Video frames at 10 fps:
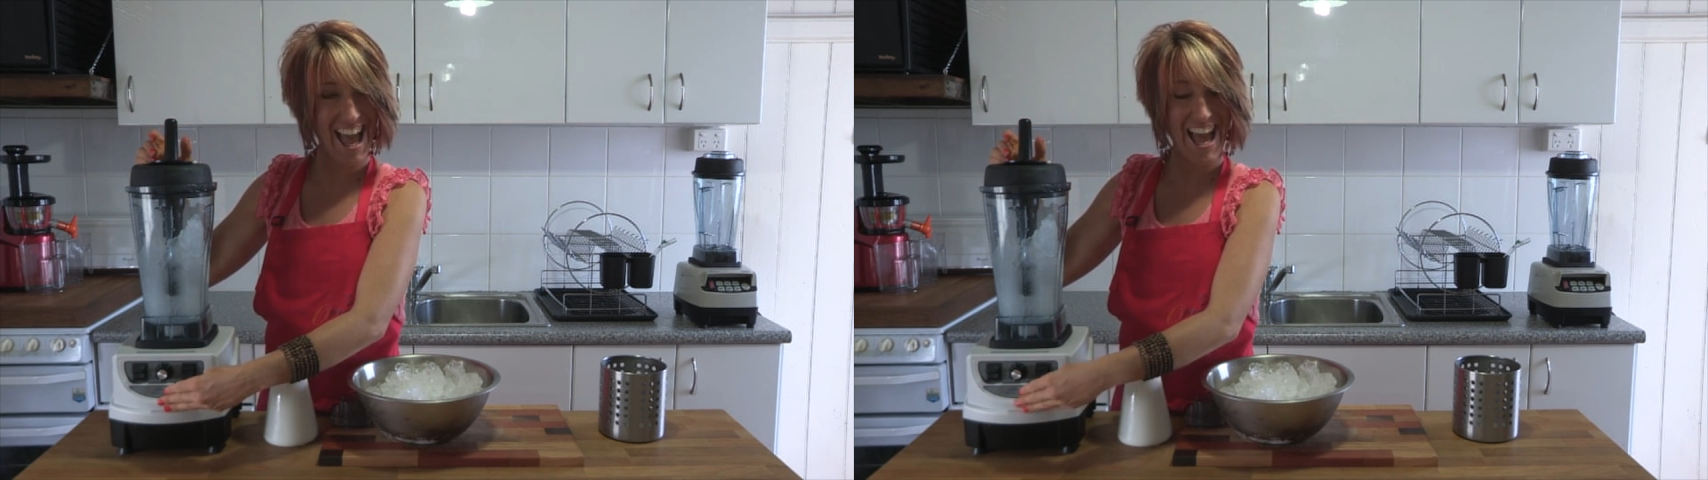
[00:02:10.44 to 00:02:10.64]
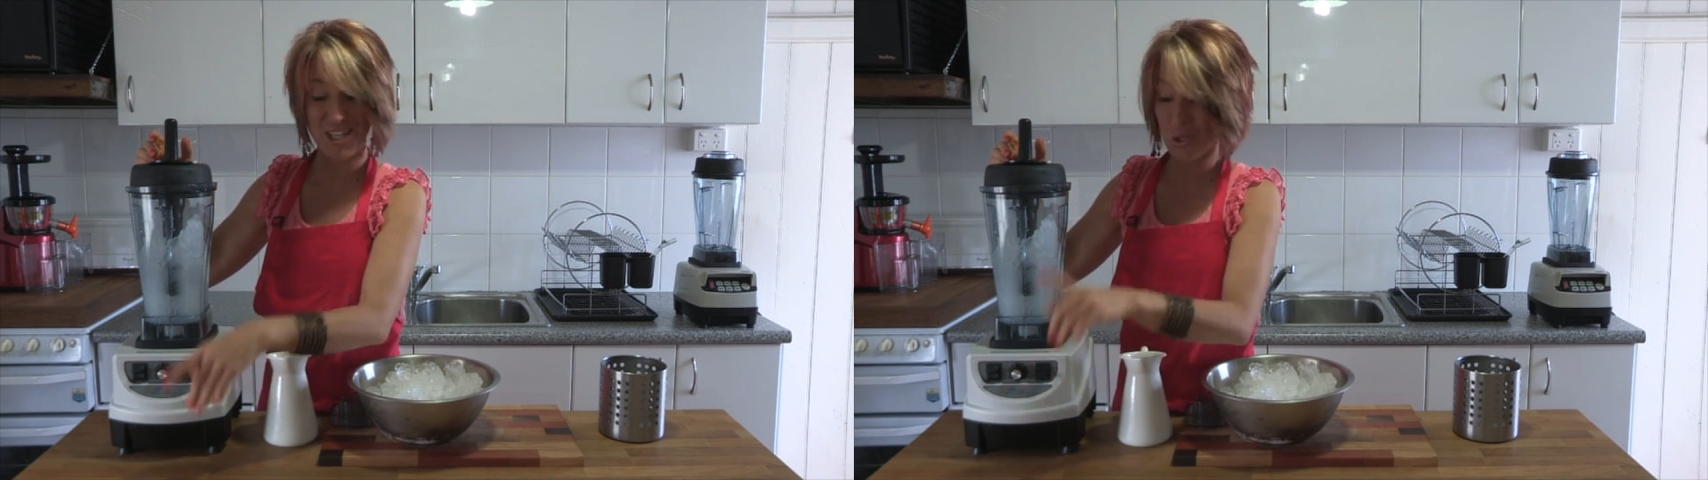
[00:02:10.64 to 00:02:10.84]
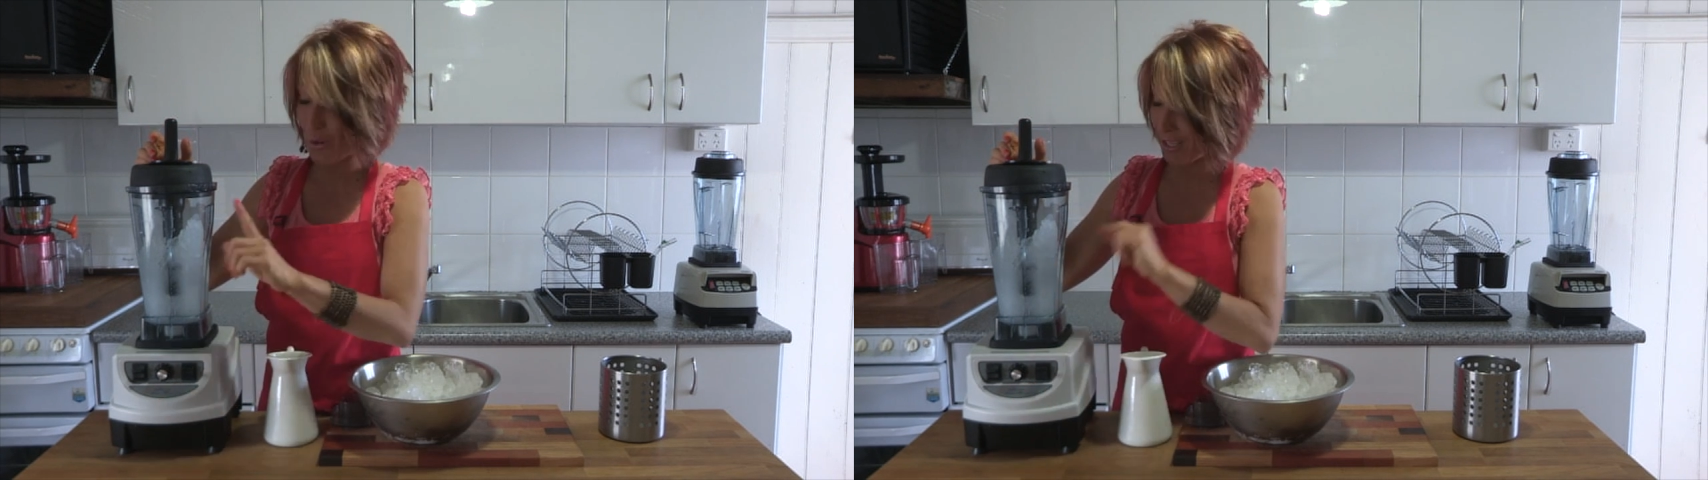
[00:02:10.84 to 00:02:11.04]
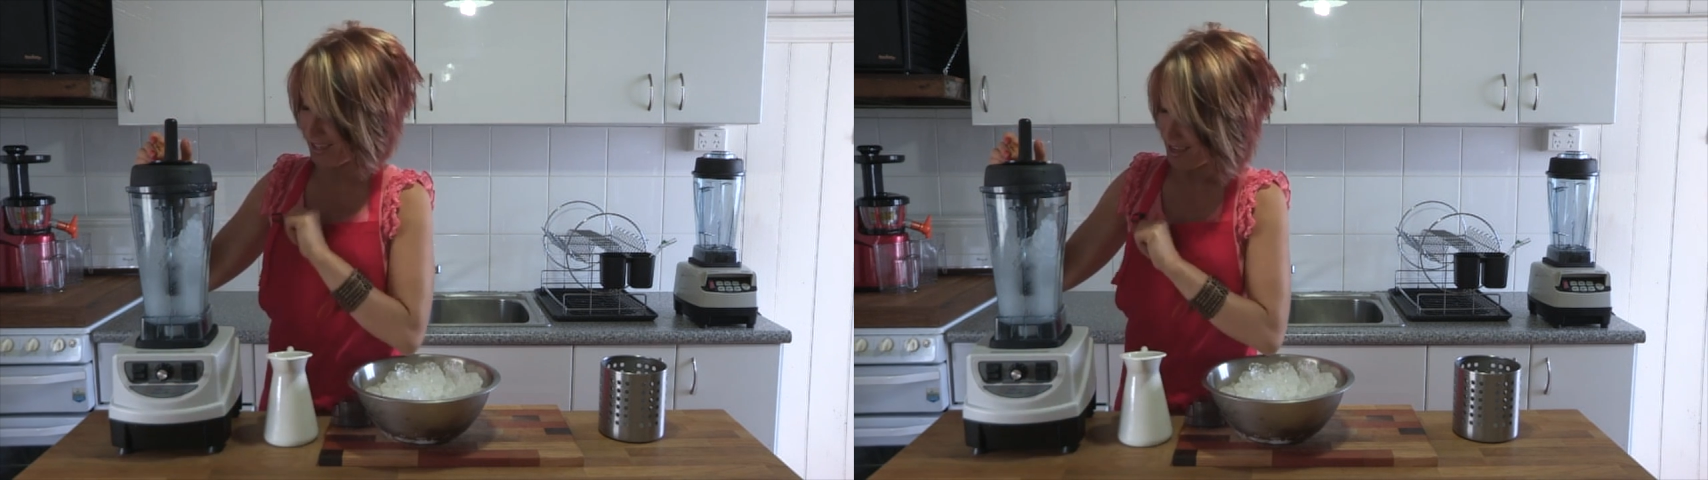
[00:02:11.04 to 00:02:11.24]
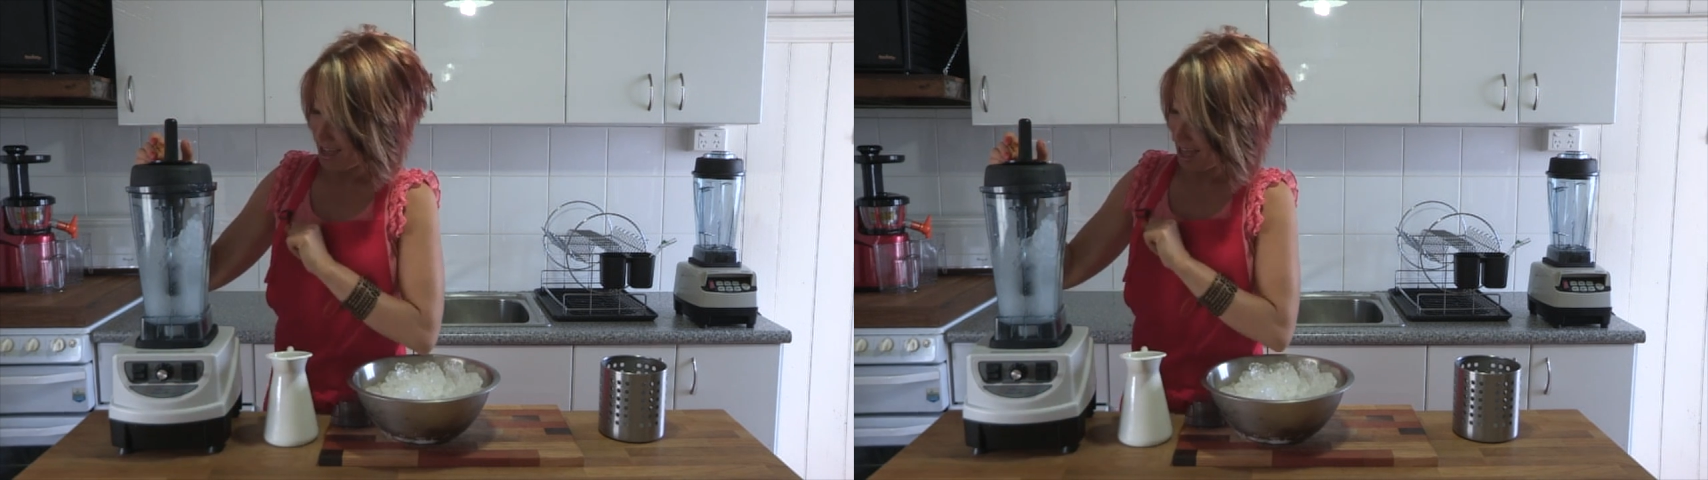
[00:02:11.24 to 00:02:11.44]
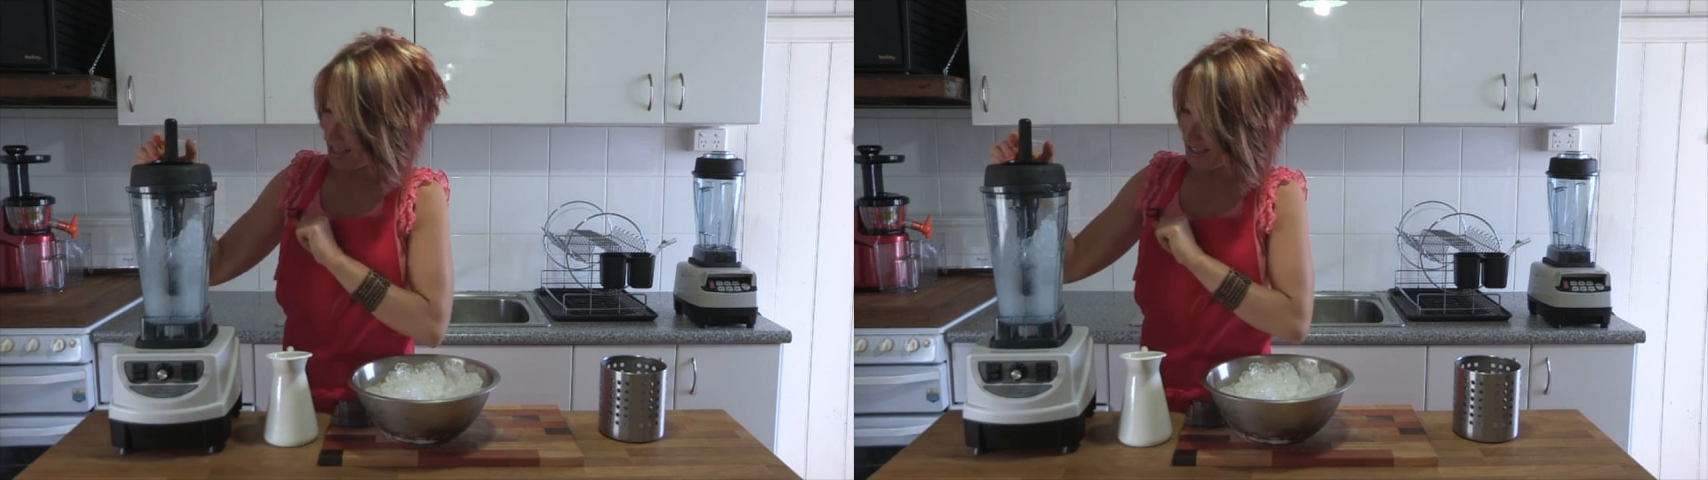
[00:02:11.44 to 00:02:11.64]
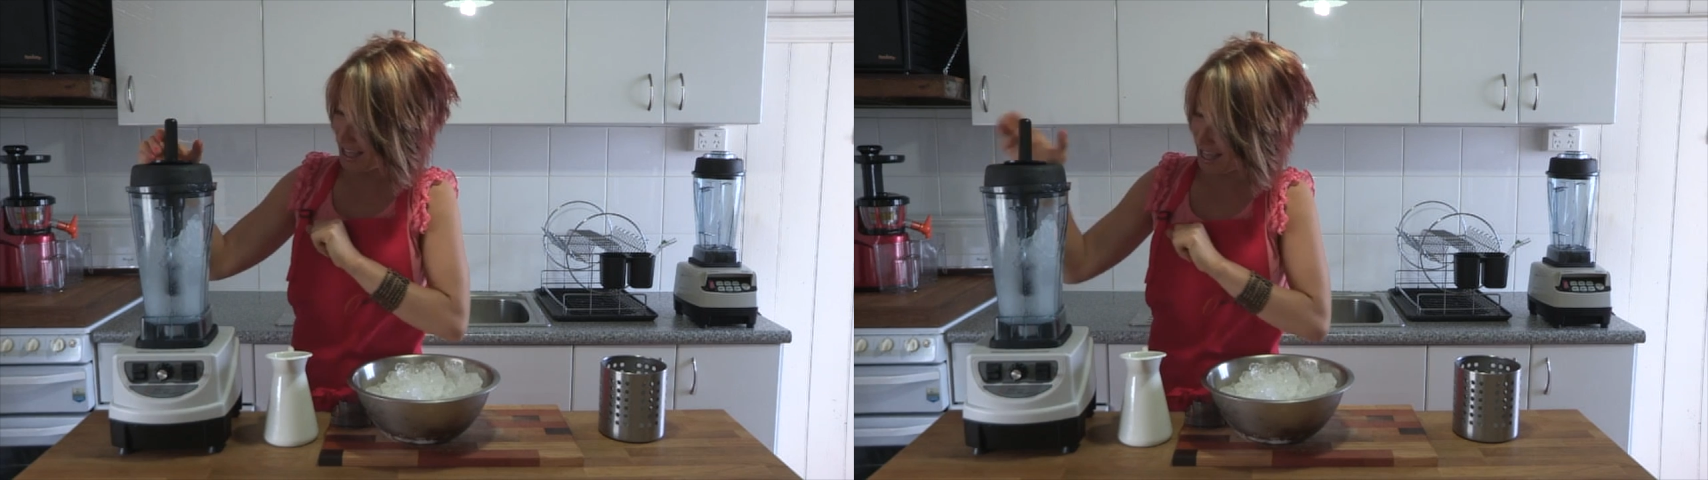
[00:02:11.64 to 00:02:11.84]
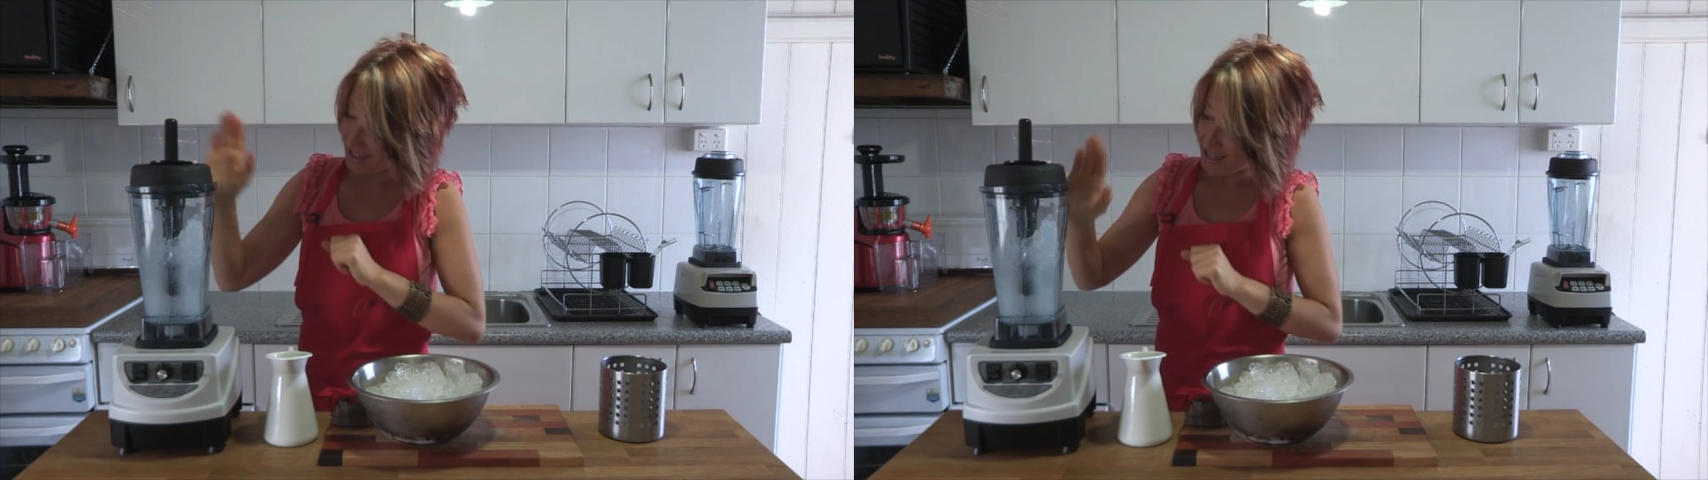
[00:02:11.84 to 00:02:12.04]
And quick as
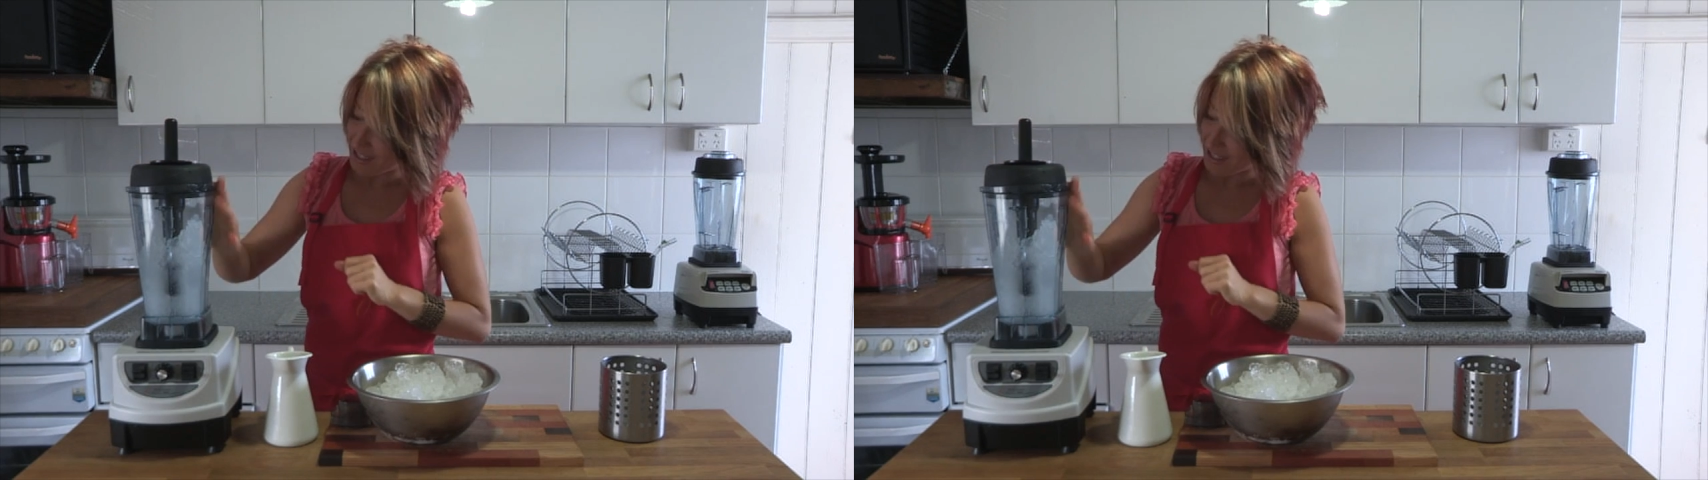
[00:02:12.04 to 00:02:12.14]
that